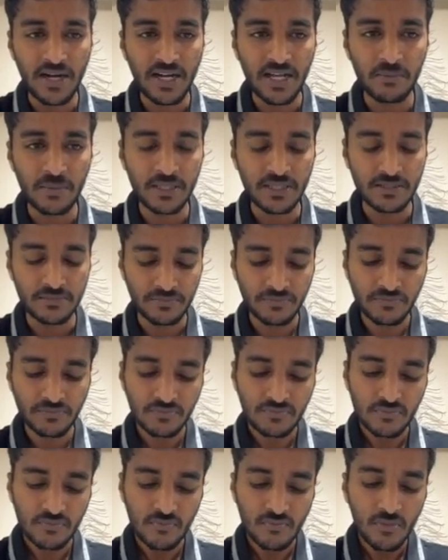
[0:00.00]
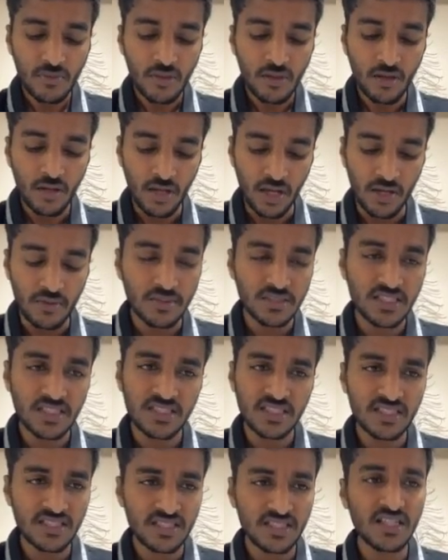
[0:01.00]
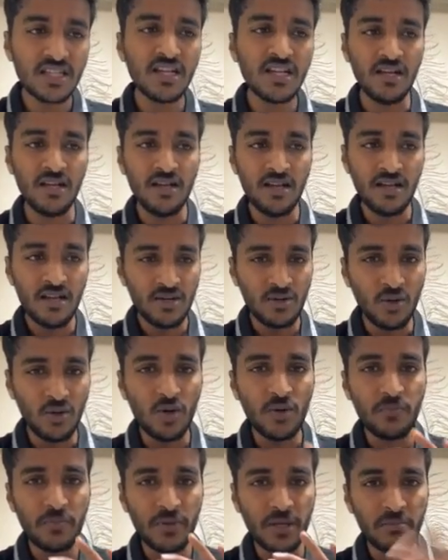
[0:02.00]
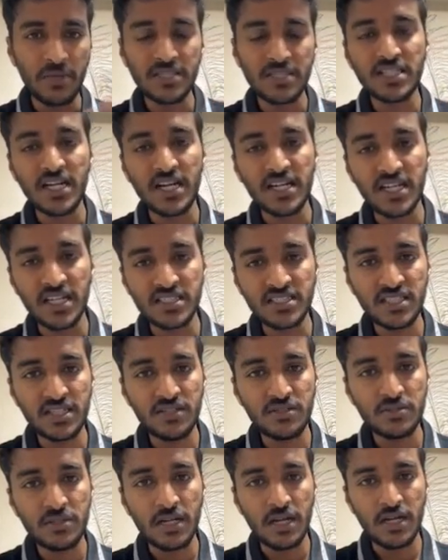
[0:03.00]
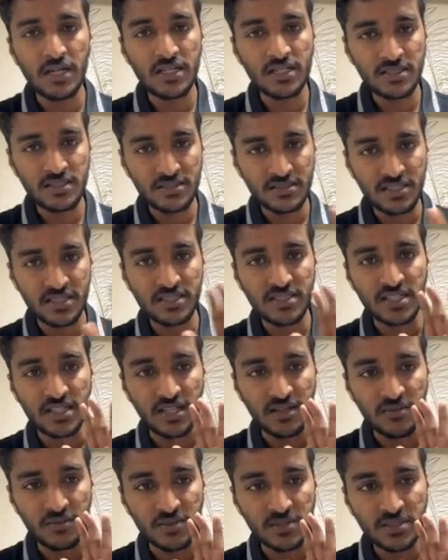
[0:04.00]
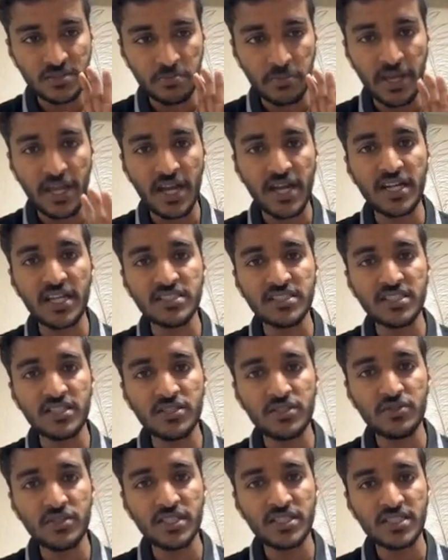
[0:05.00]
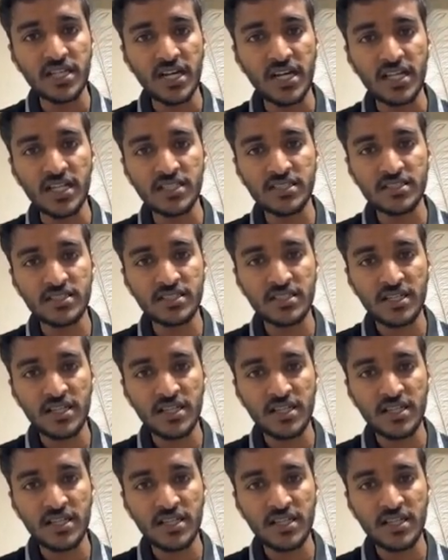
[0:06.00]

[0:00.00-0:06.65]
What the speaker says: part-timer. I would suggest don't pay much attention to that. Just pay attention to your studies,